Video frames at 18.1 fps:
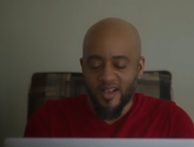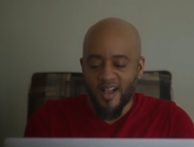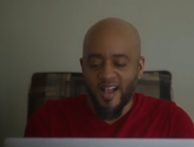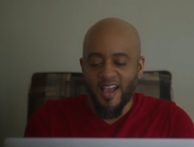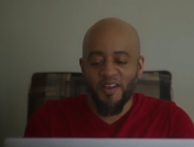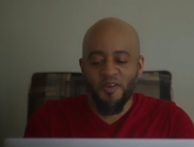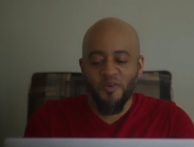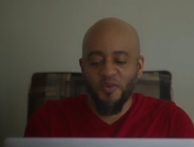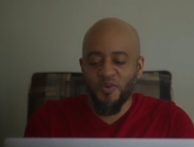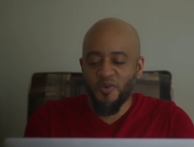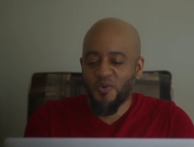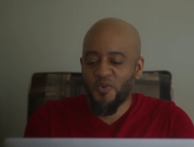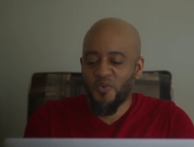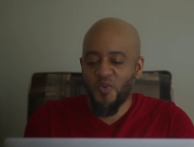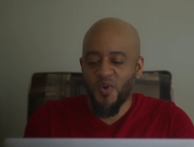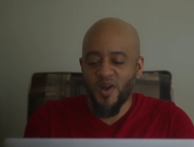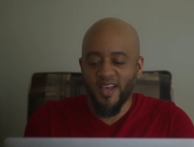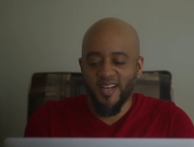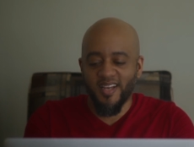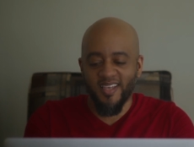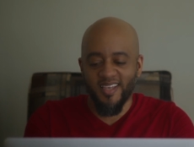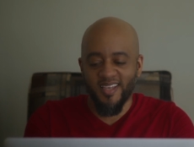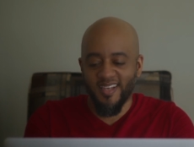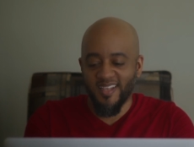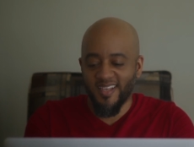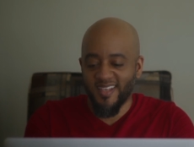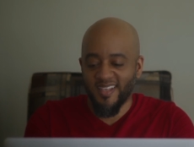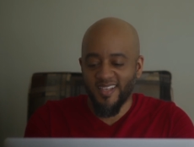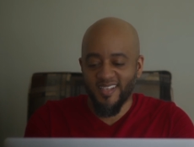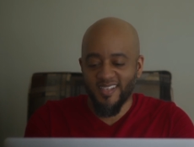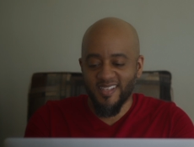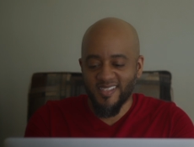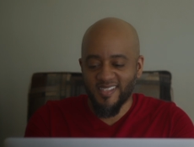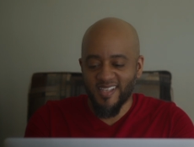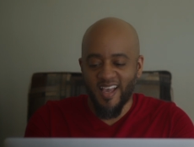I don't know what it is.